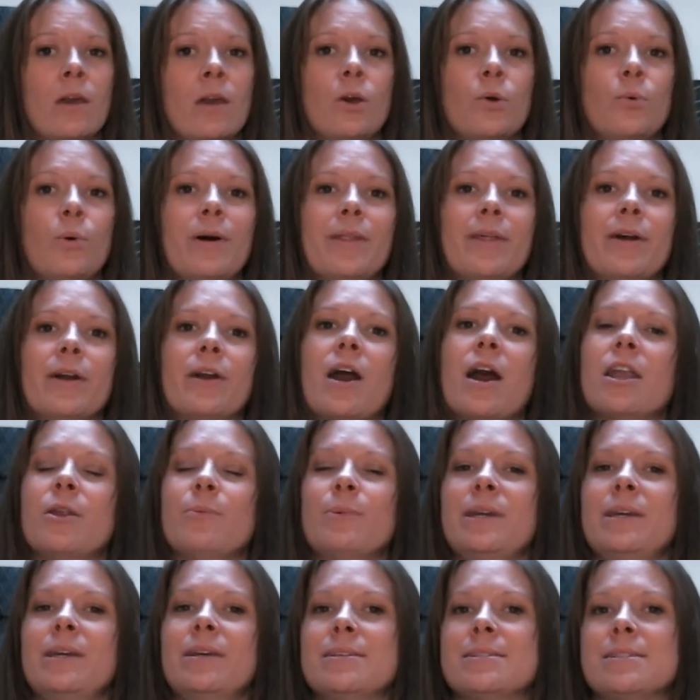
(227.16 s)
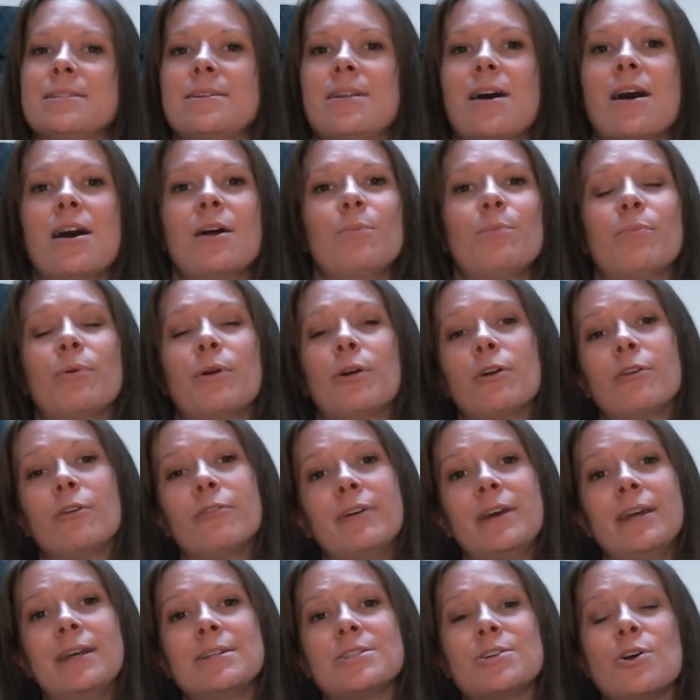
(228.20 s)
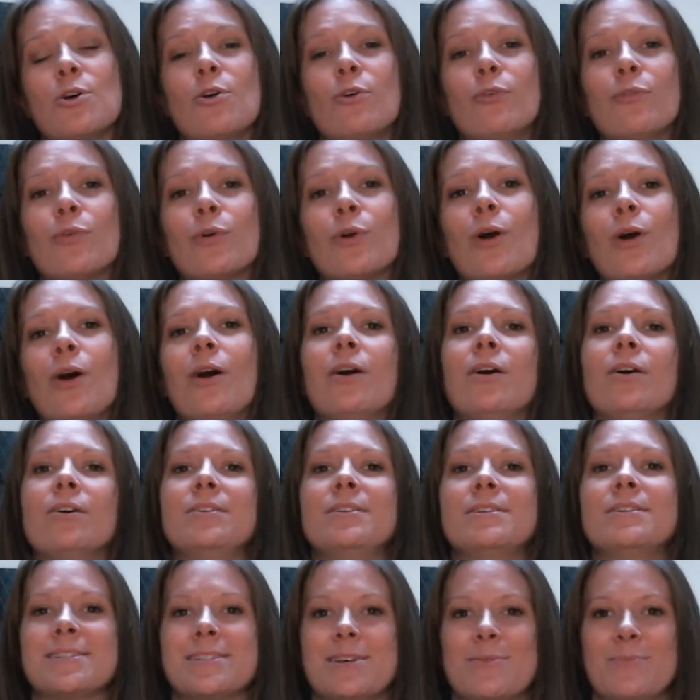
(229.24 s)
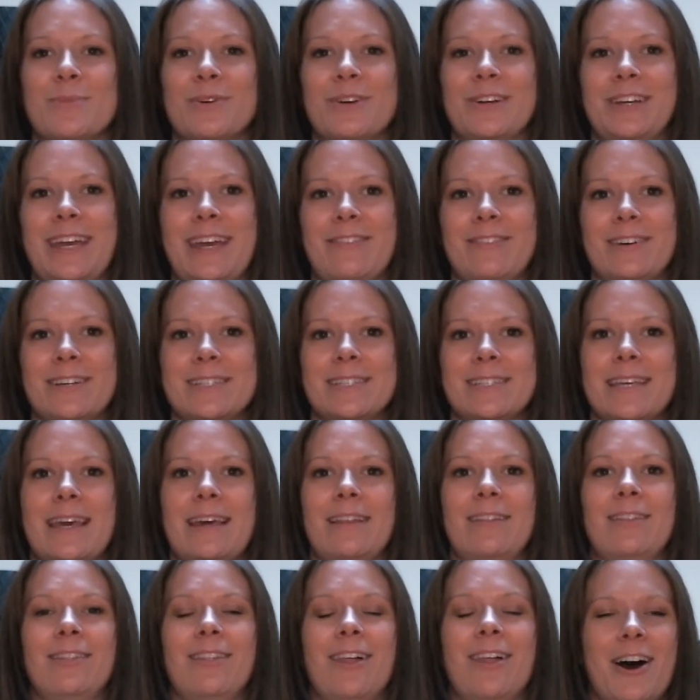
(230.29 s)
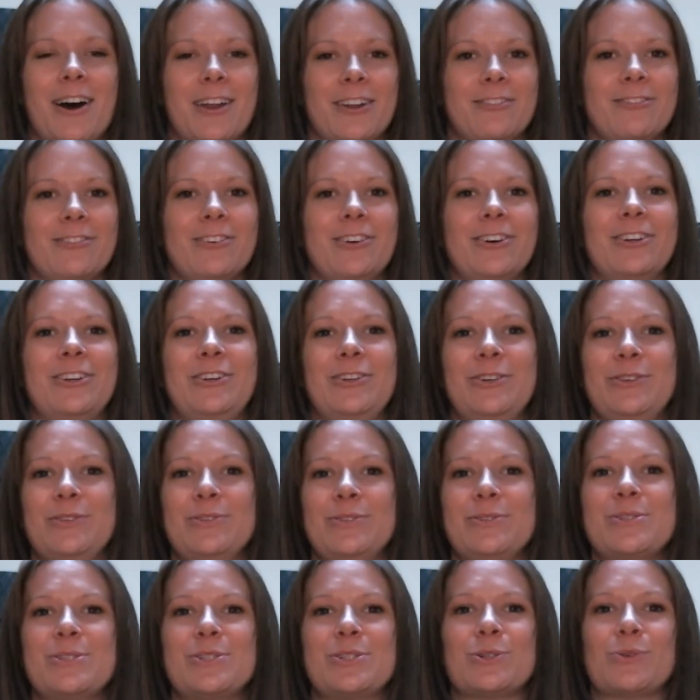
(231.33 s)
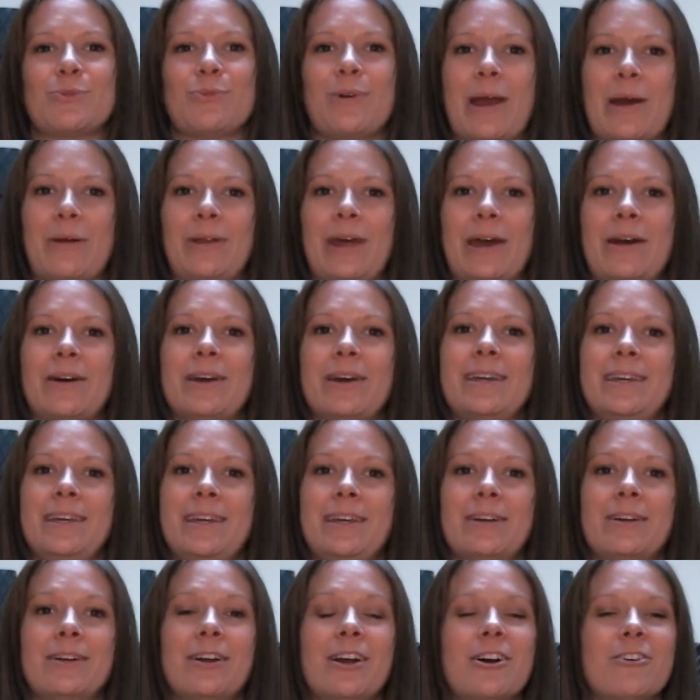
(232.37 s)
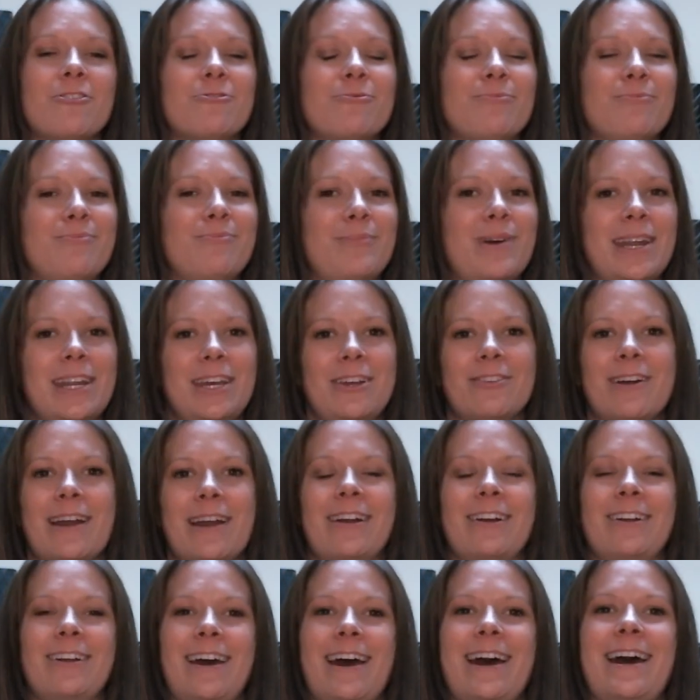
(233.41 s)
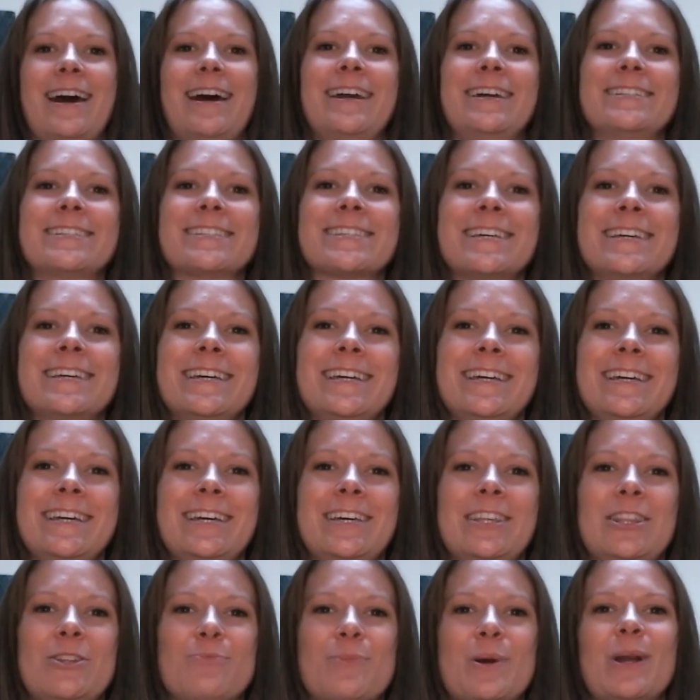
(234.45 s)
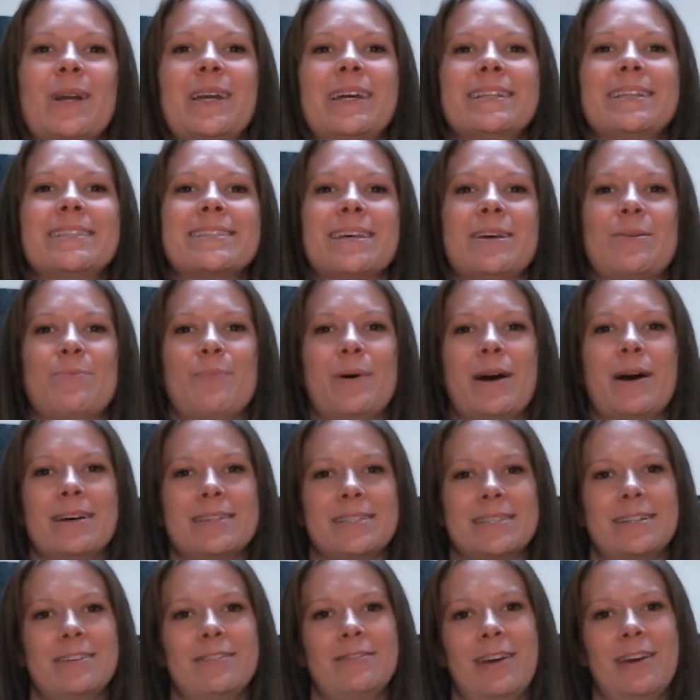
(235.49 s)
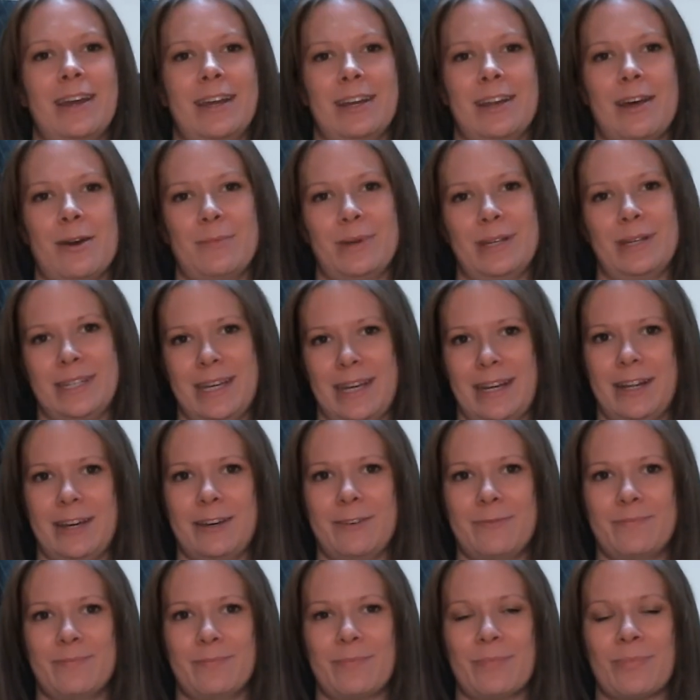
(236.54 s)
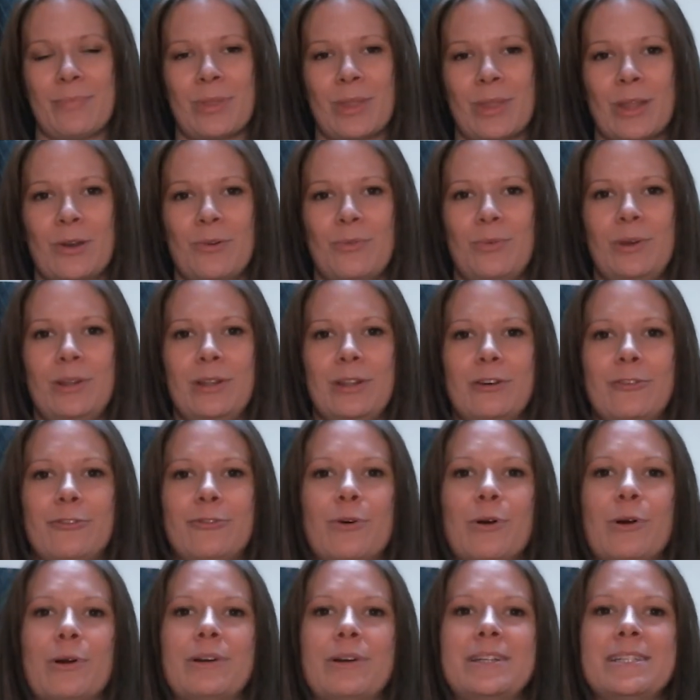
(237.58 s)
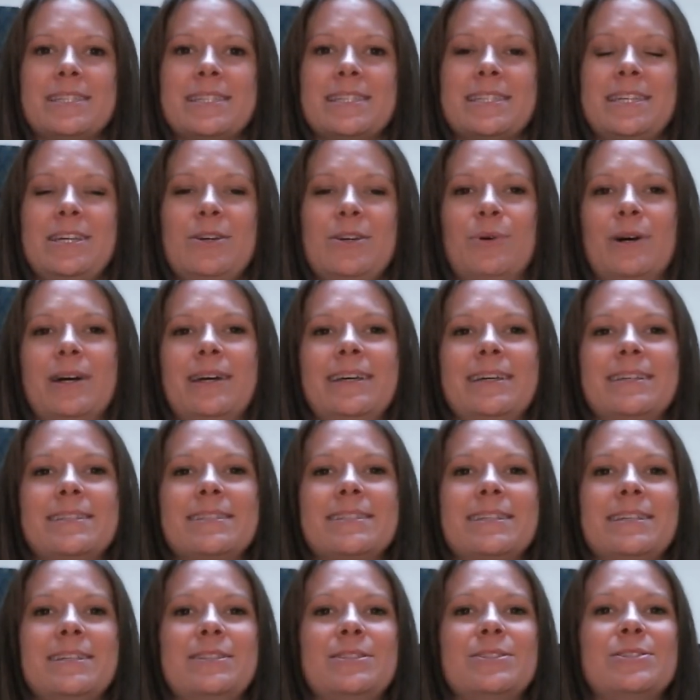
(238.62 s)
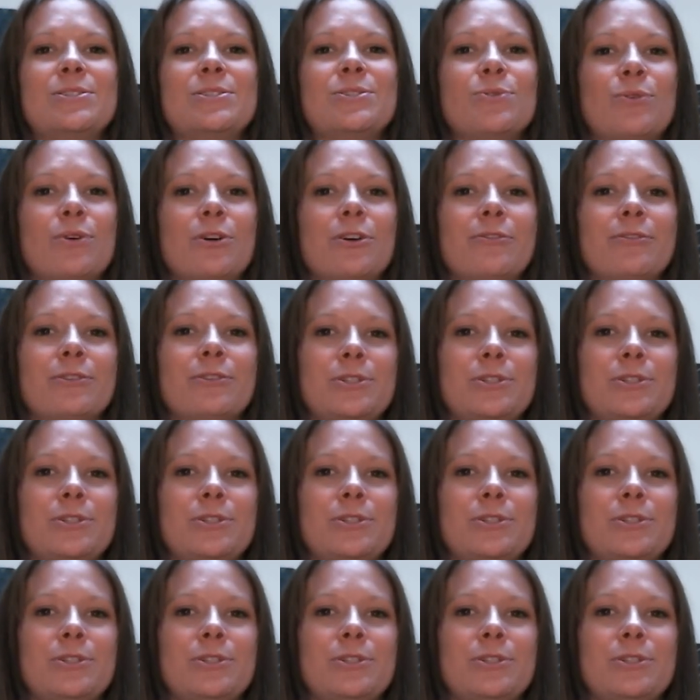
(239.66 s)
While the economy is not perfect, overall December gave us a lot of good news to round out a year of many record highs in the markets and positive economic data. We look forward to see what is in store for